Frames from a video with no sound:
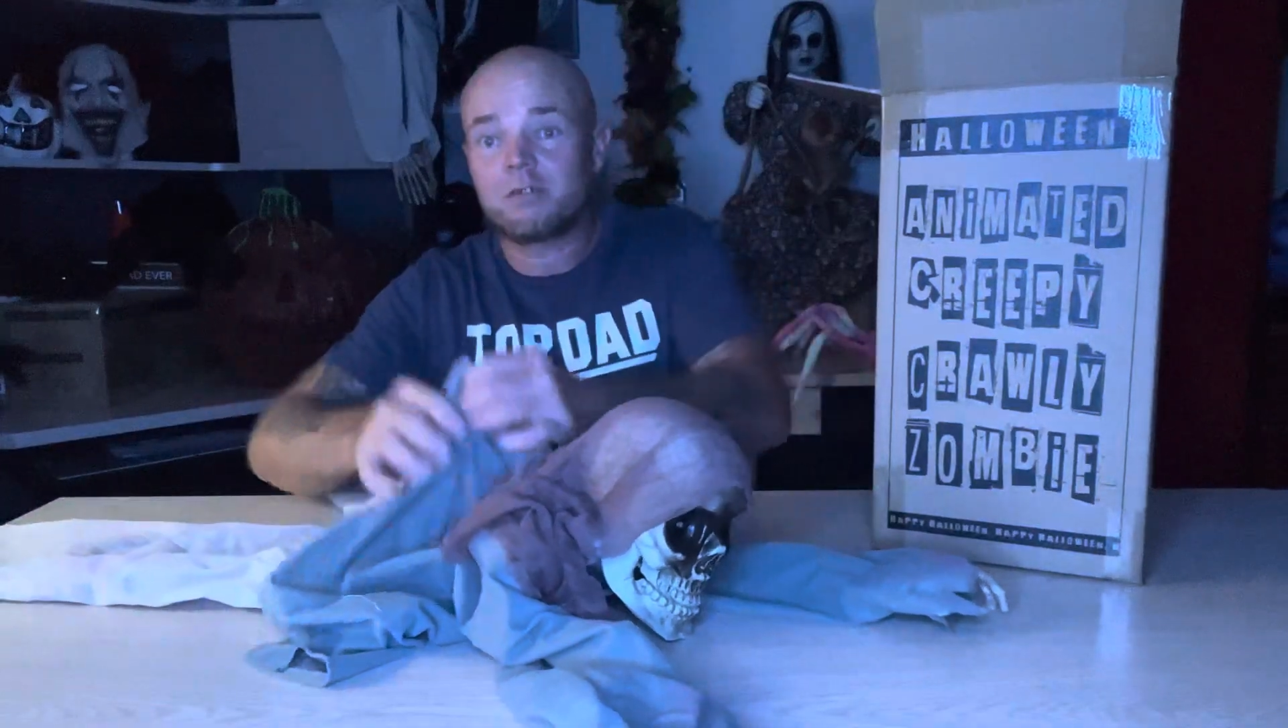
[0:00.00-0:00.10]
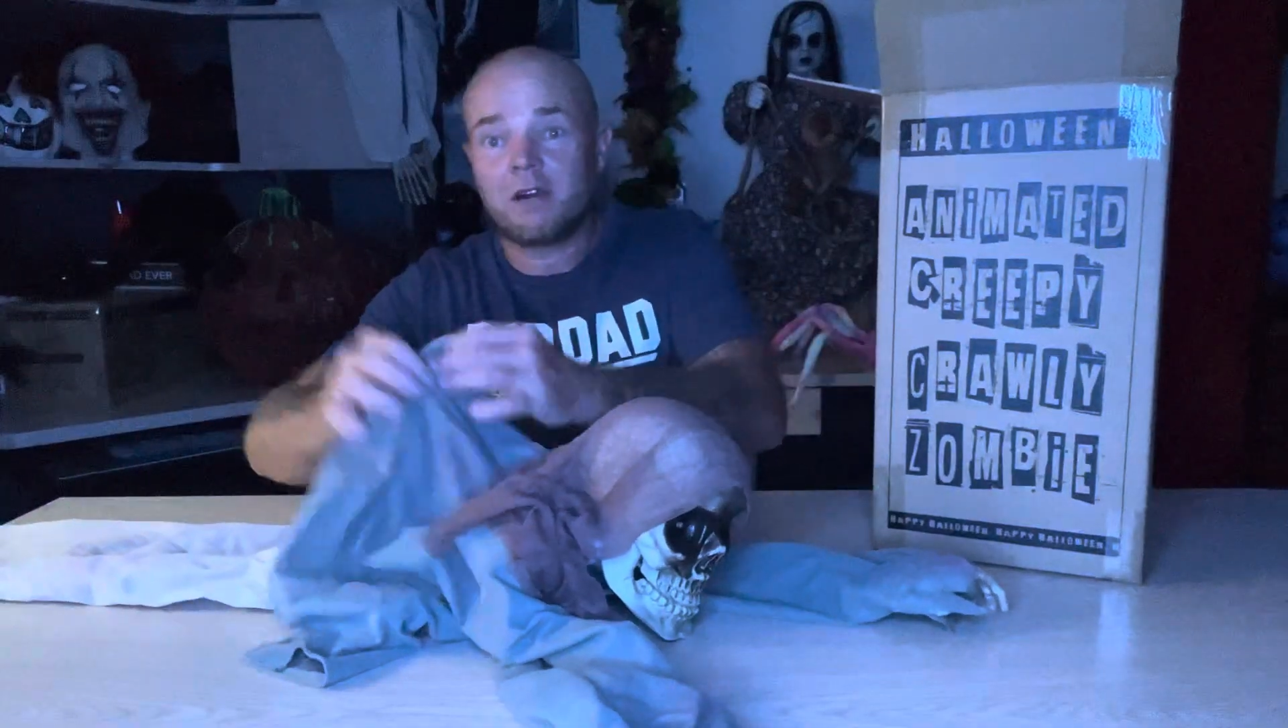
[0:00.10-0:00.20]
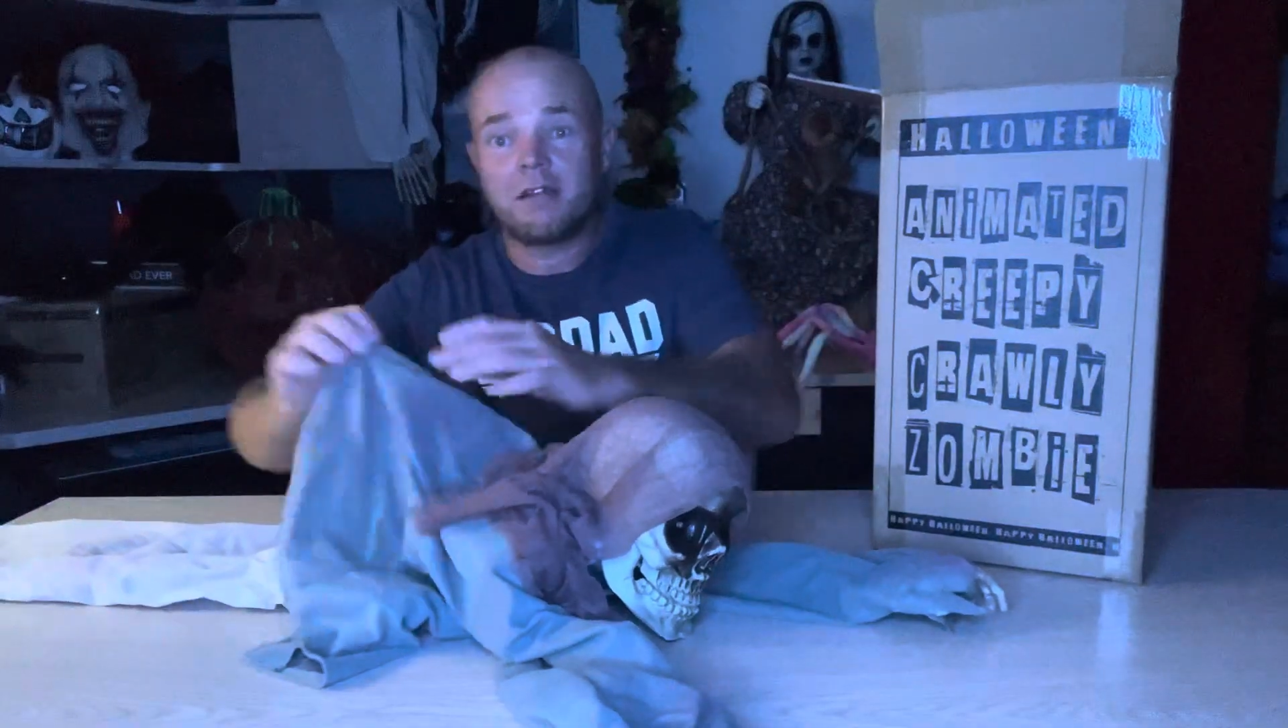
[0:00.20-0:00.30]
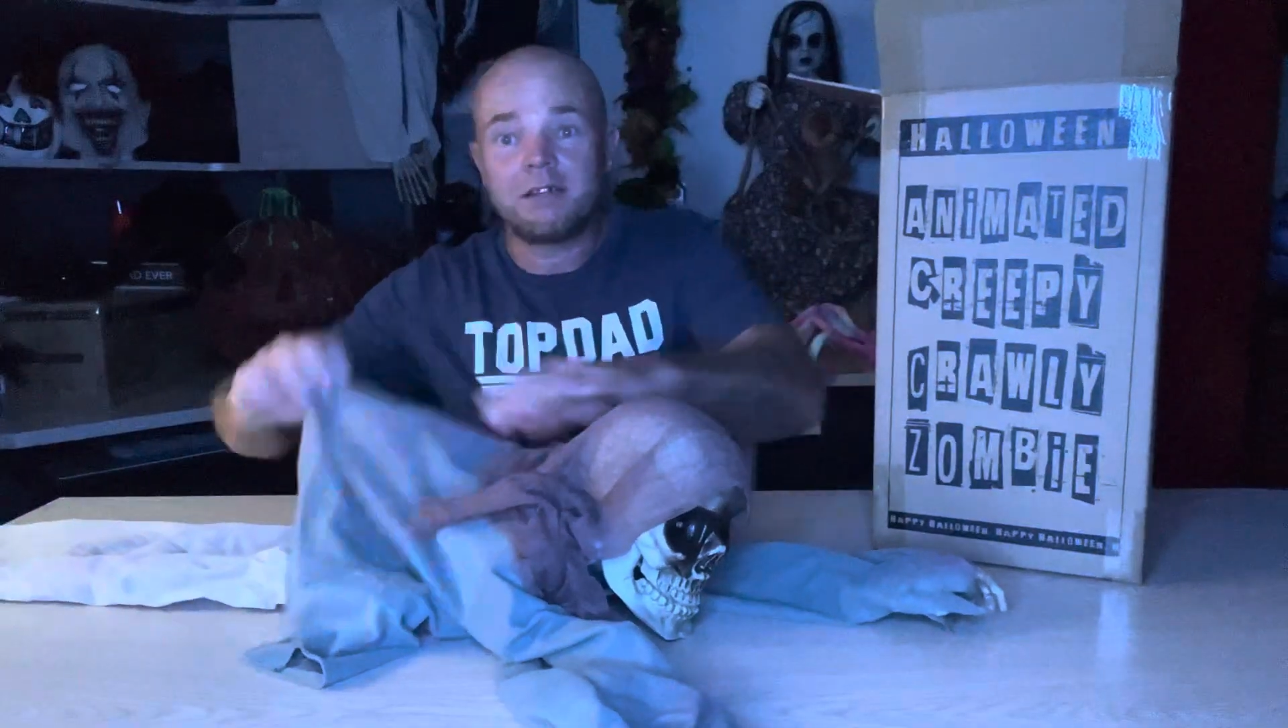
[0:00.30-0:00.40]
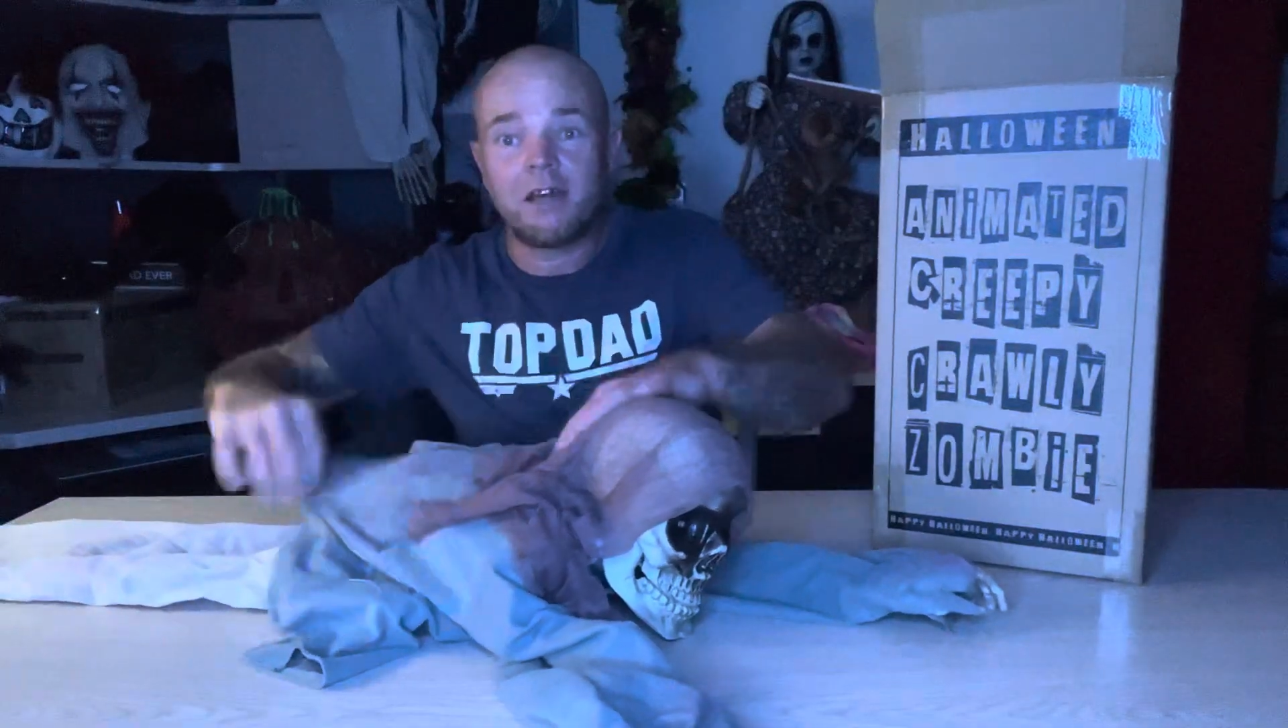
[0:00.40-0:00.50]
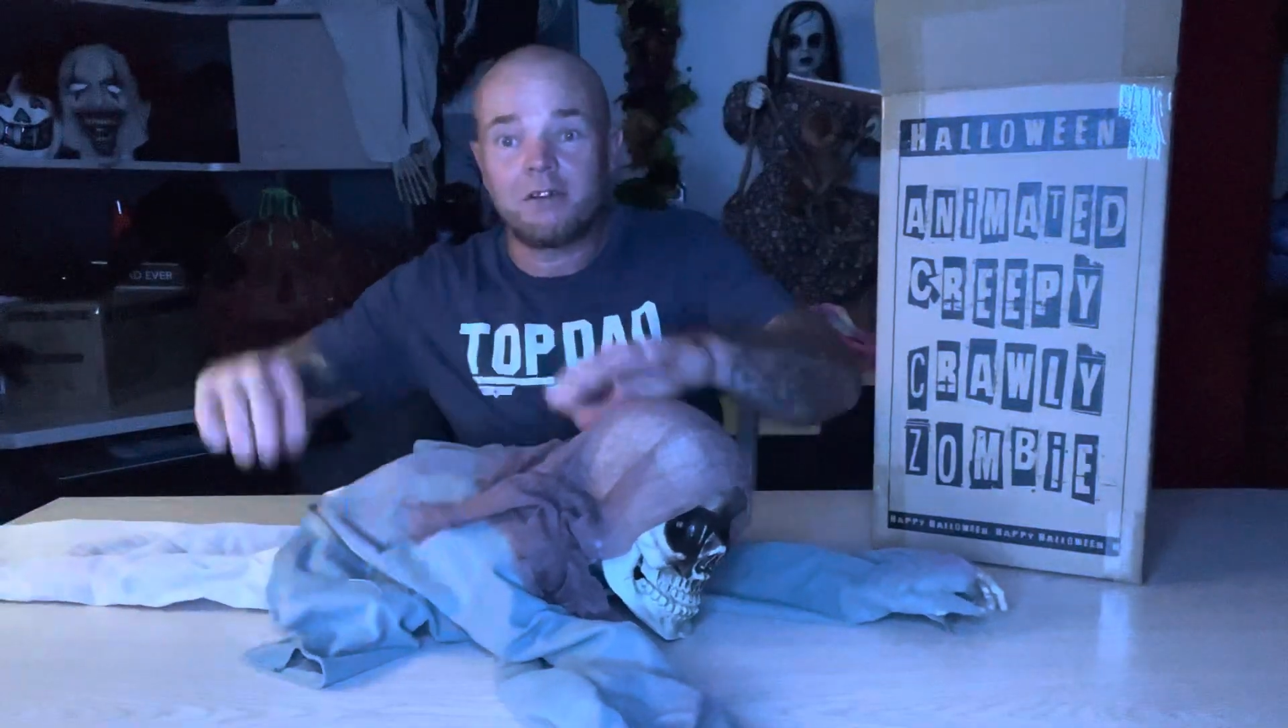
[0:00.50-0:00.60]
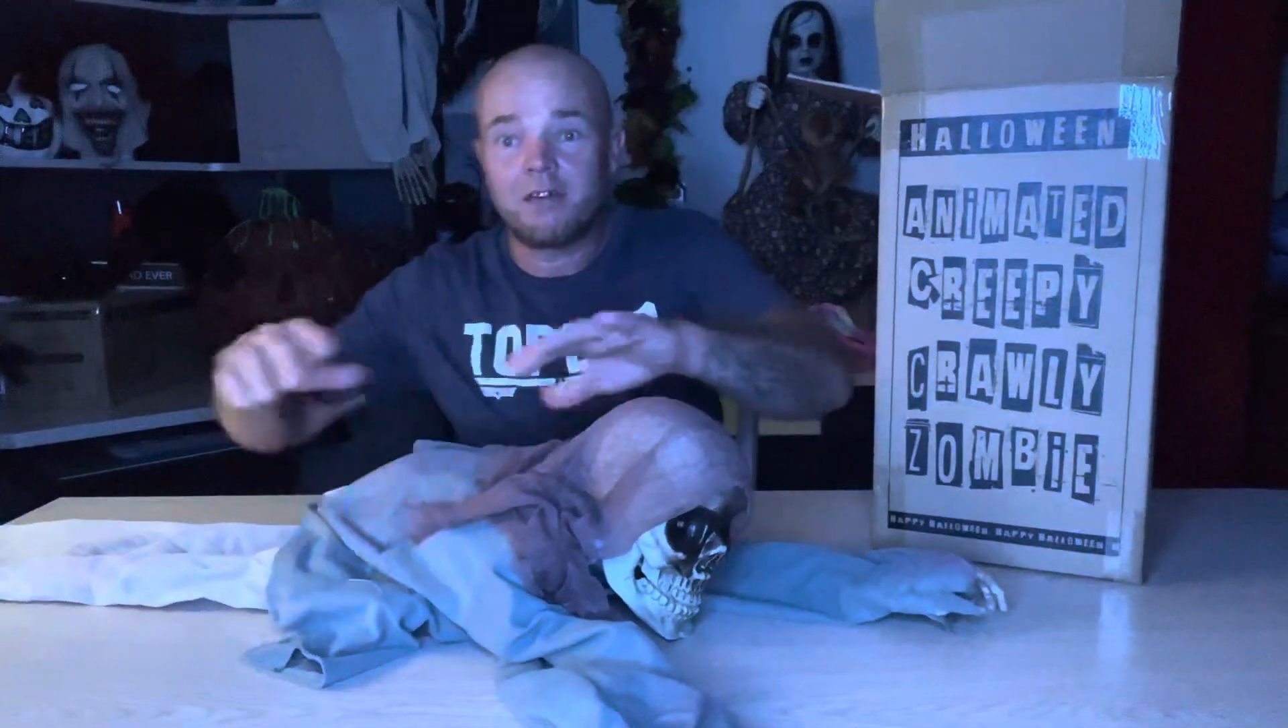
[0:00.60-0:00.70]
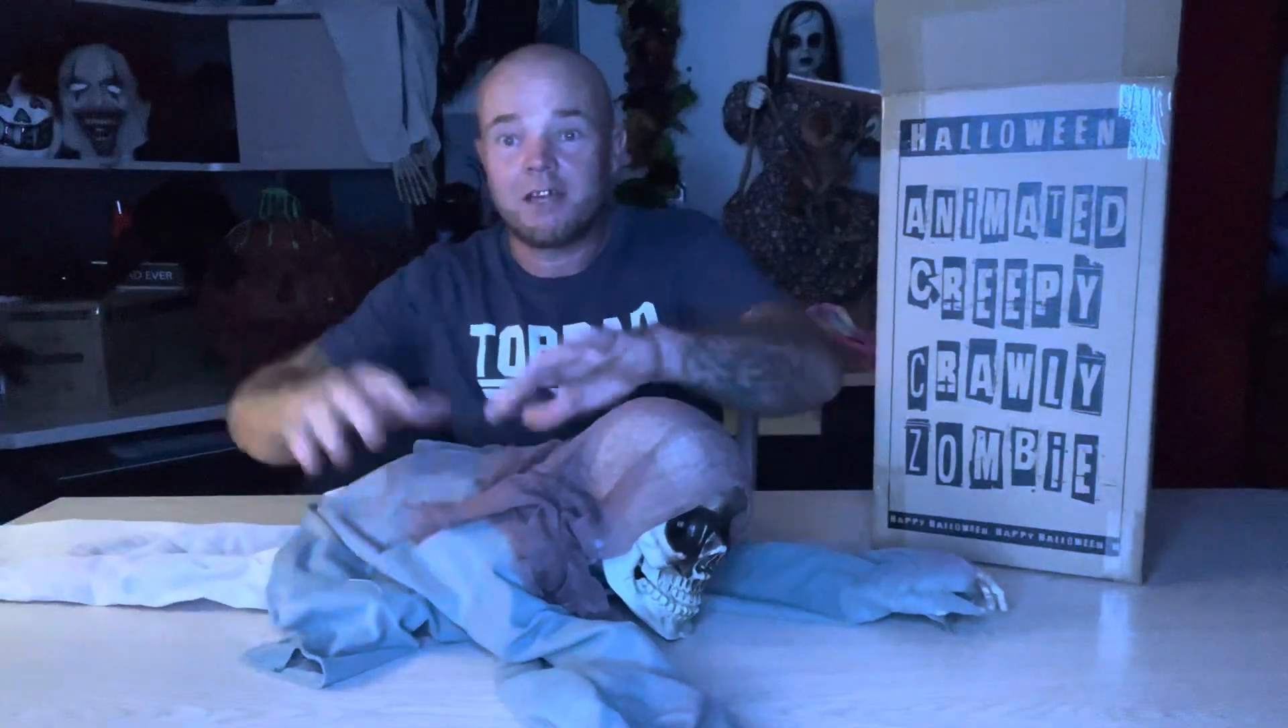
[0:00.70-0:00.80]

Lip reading: right down